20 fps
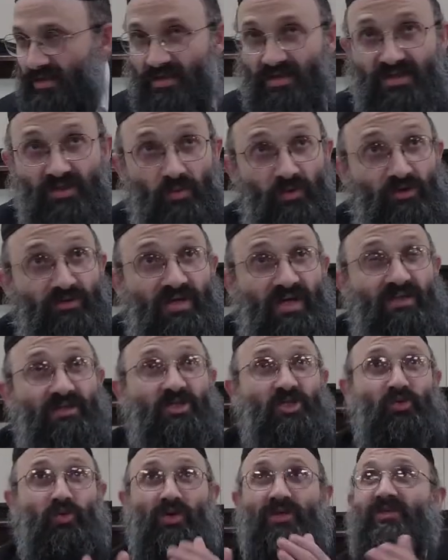So when you take
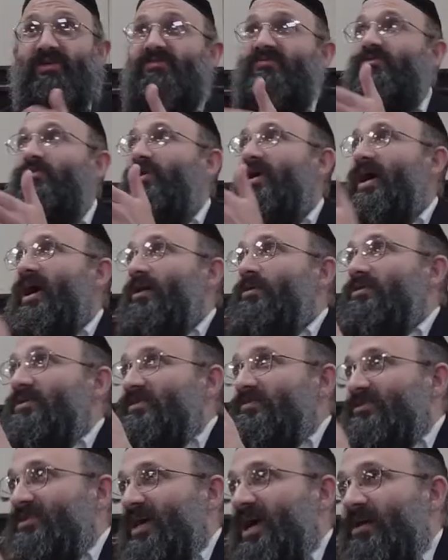the 24
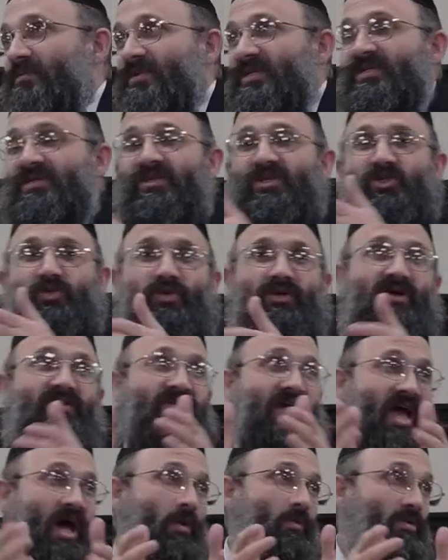hours of Shabbos and the
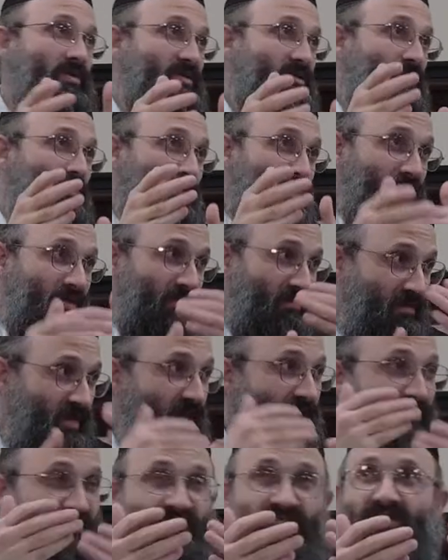12 hours during the
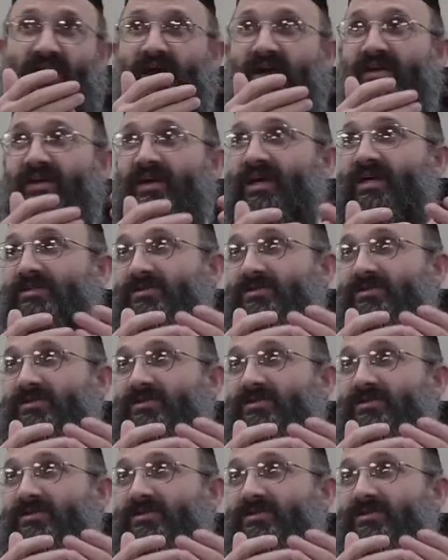day of Friday,